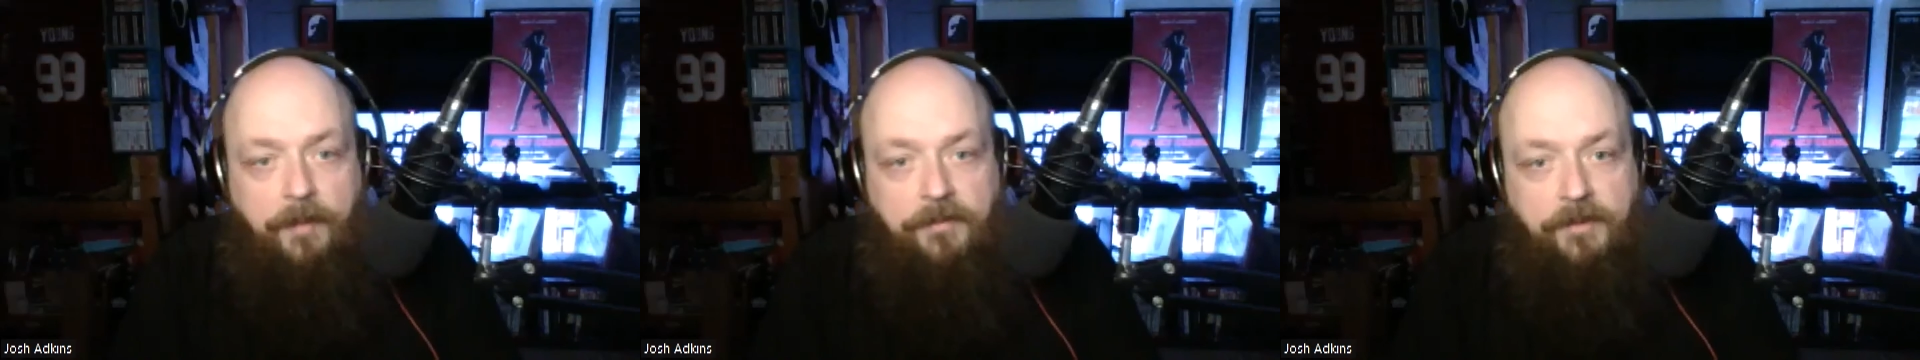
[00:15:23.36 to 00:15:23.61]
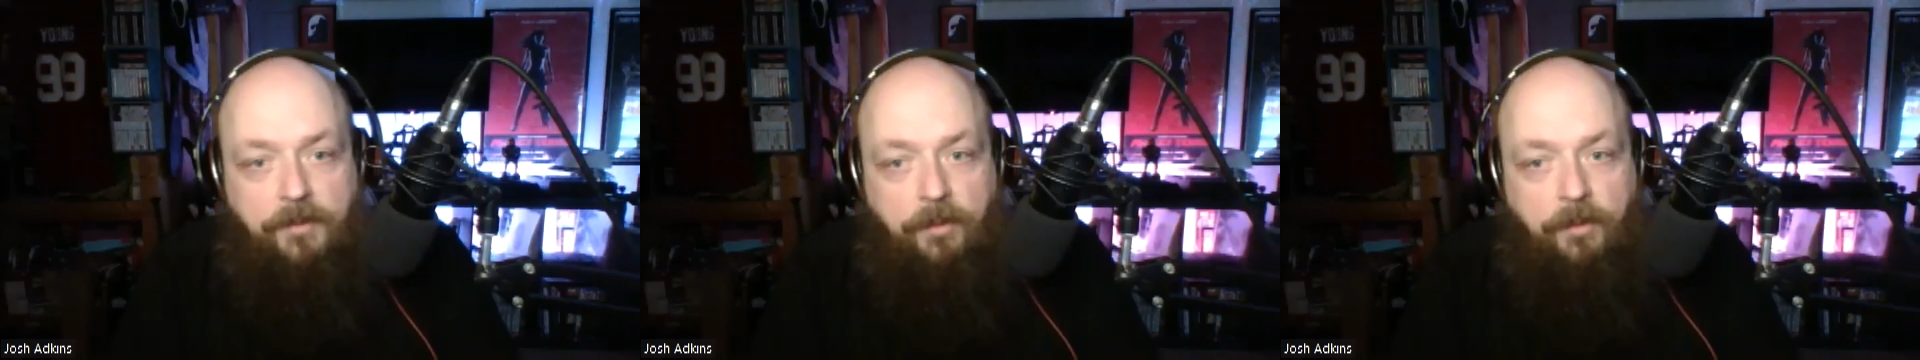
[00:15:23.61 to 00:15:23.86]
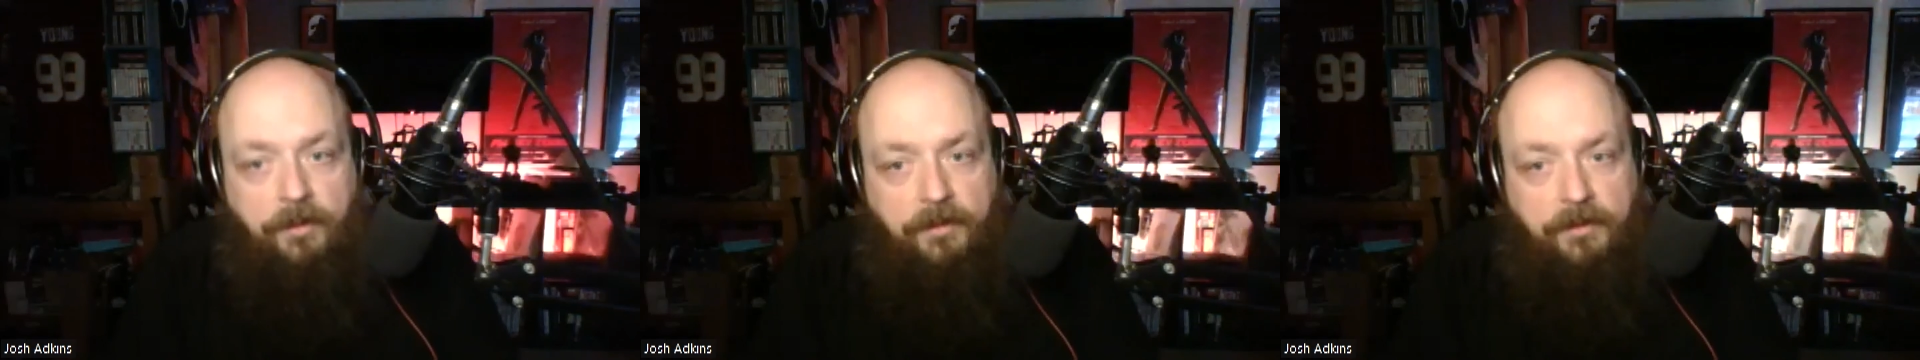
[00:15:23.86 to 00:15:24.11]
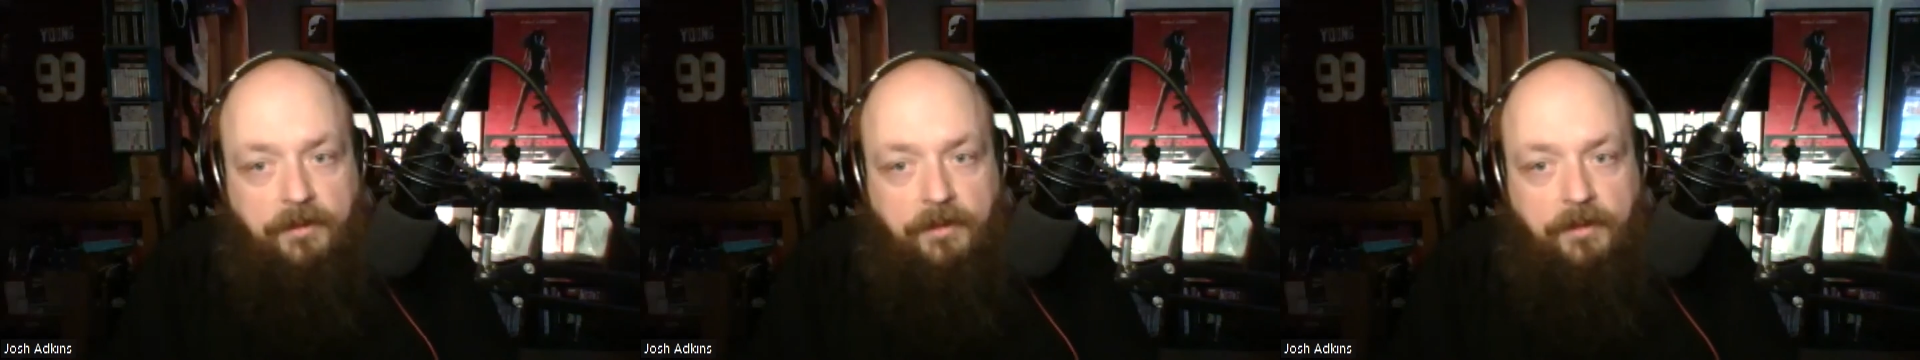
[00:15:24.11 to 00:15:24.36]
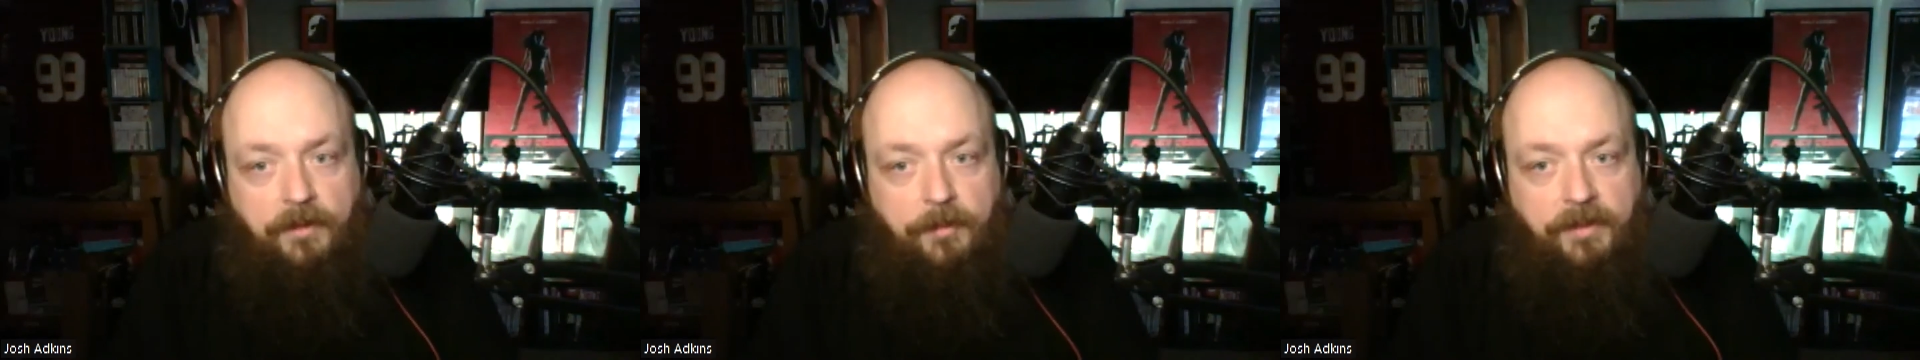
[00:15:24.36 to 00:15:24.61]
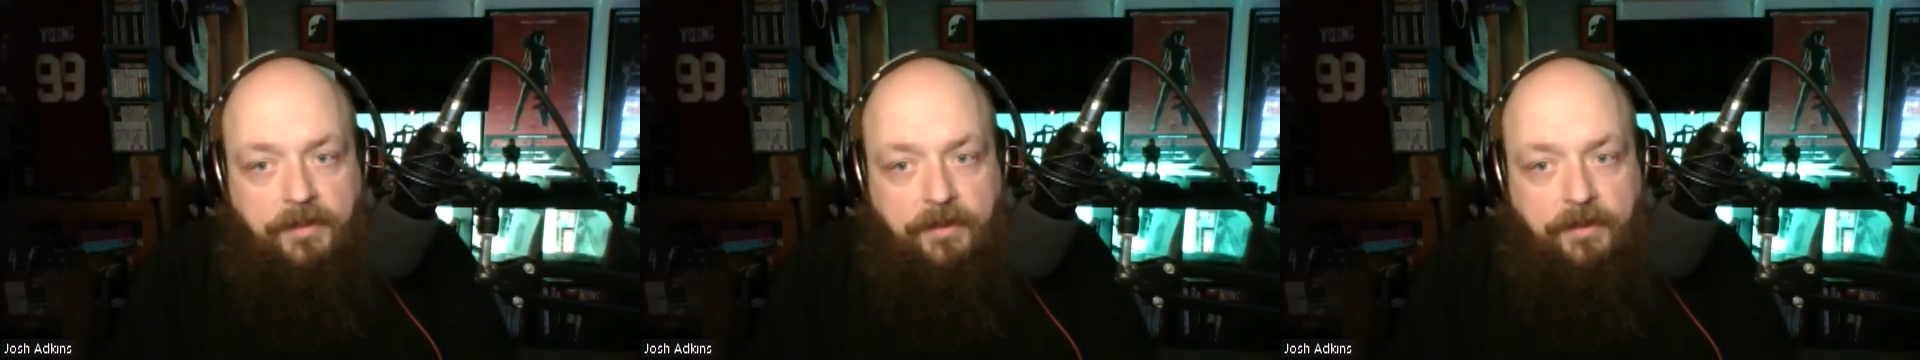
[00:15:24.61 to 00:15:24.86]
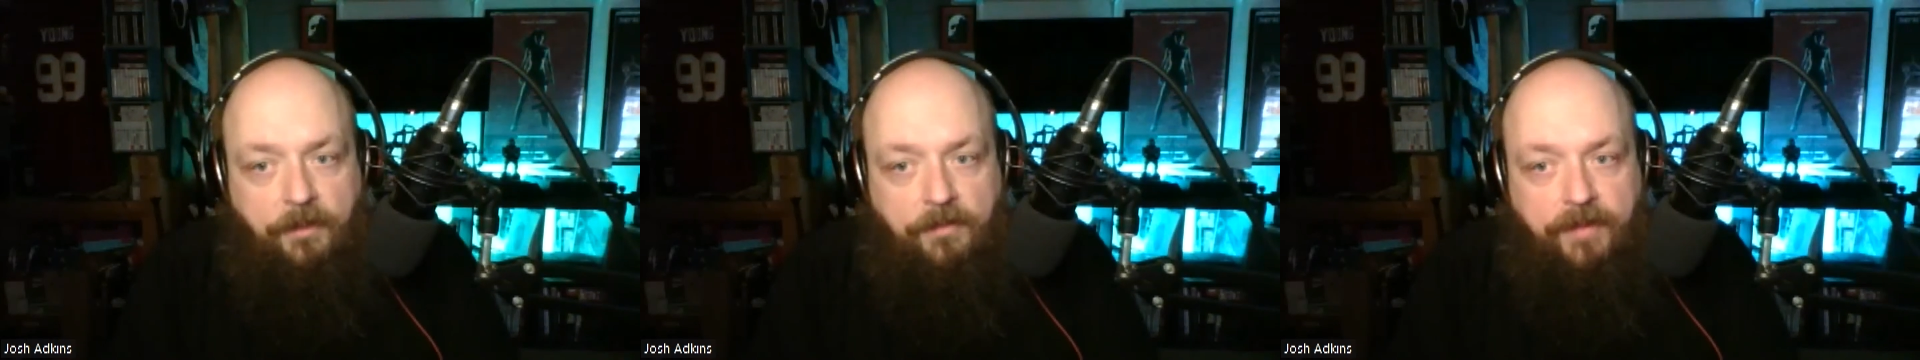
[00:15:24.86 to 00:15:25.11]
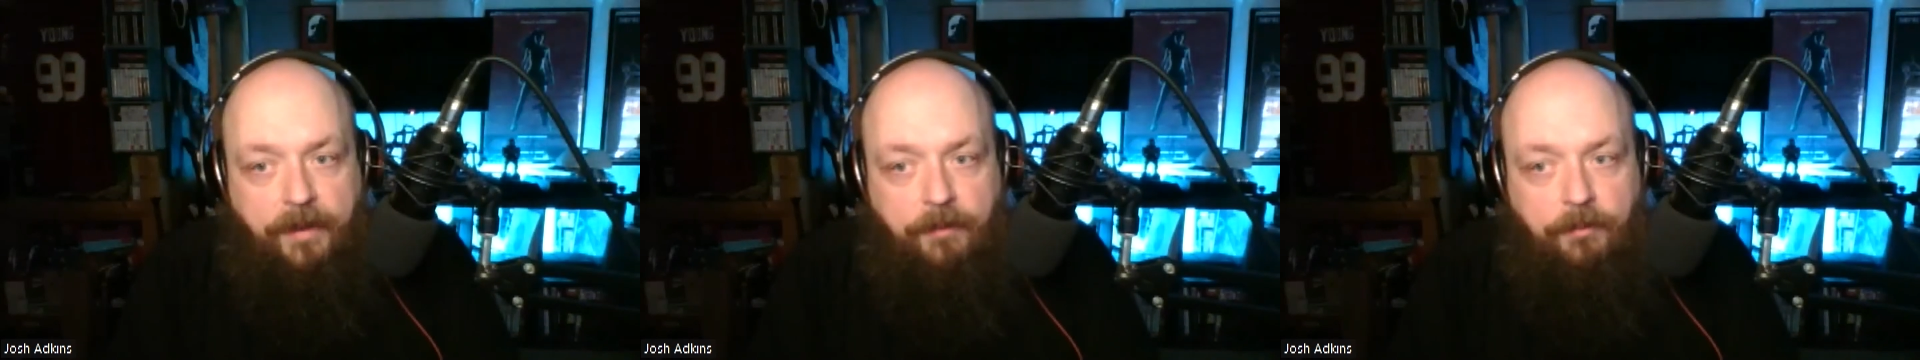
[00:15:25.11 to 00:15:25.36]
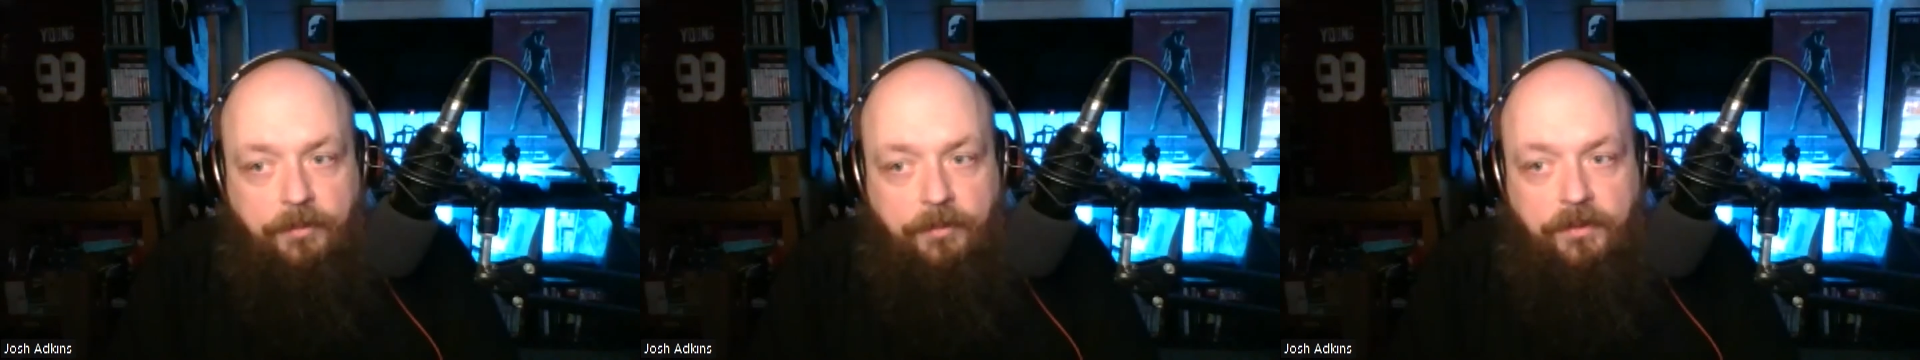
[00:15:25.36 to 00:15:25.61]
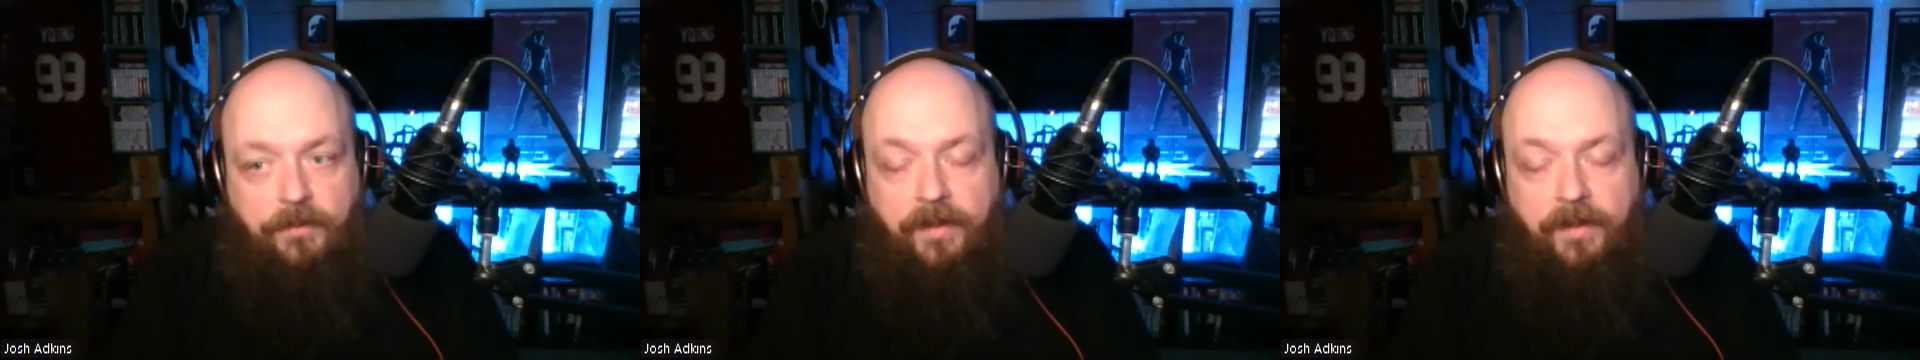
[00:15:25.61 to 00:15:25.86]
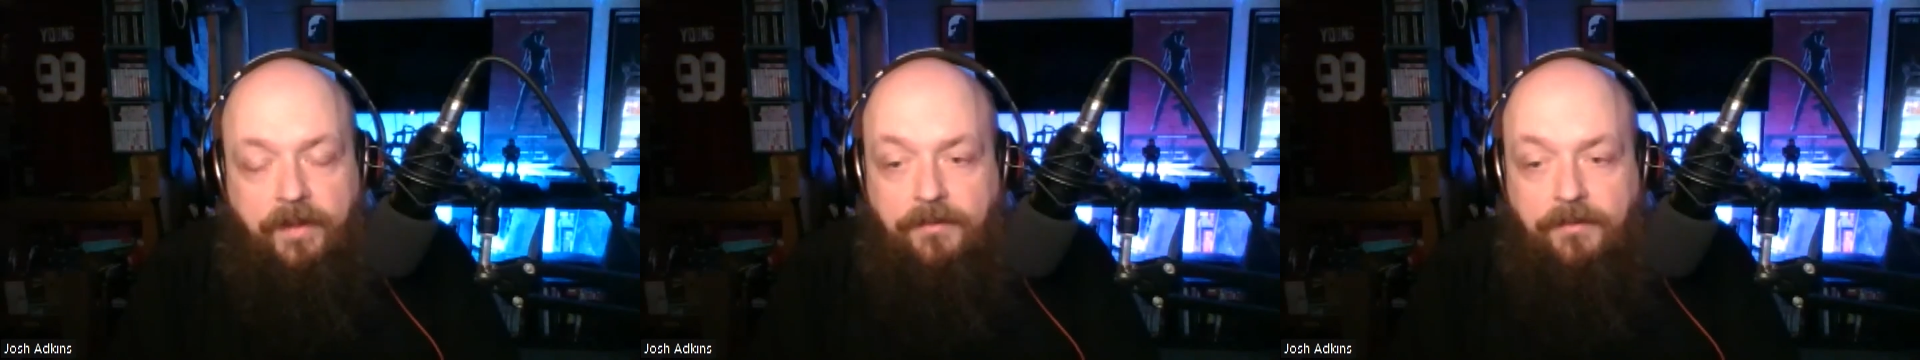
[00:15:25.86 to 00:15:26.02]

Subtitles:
So you want to be notified when we do that.